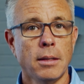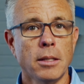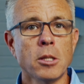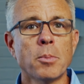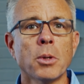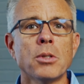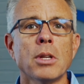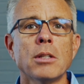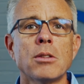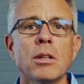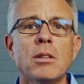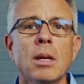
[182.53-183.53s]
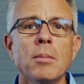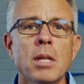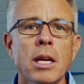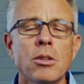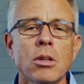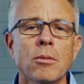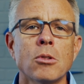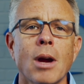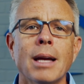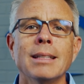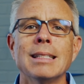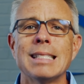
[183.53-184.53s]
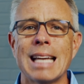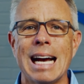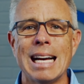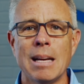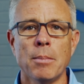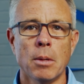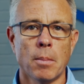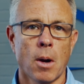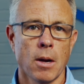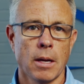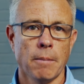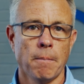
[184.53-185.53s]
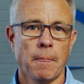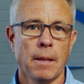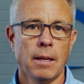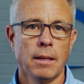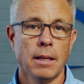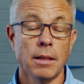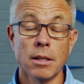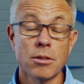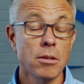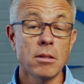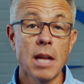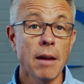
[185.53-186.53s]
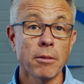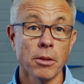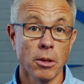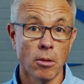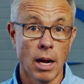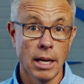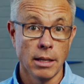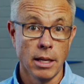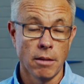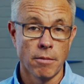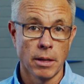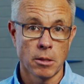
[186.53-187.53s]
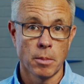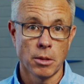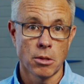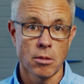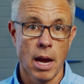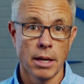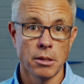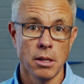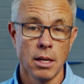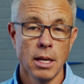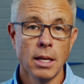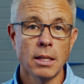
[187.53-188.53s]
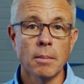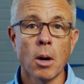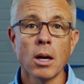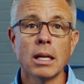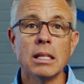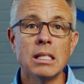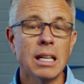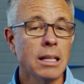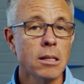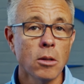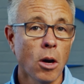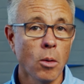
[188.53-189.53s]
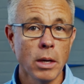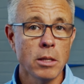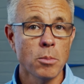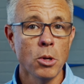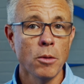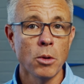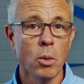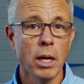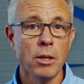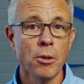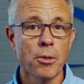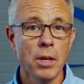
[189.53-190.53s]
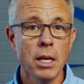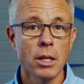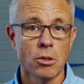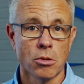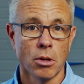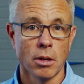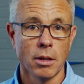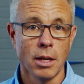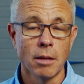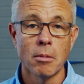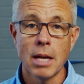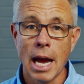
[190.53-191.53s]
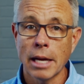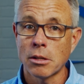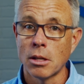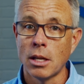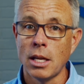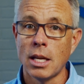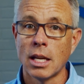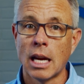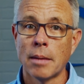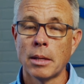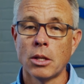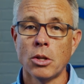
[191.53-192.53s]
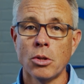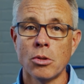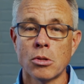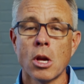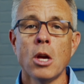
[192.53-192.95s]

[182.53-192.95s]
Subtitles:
This presents the temptation of trying to time the market. And this is never the right investment strategy. The market doesn't always move the way you think it should in reaction to economic news.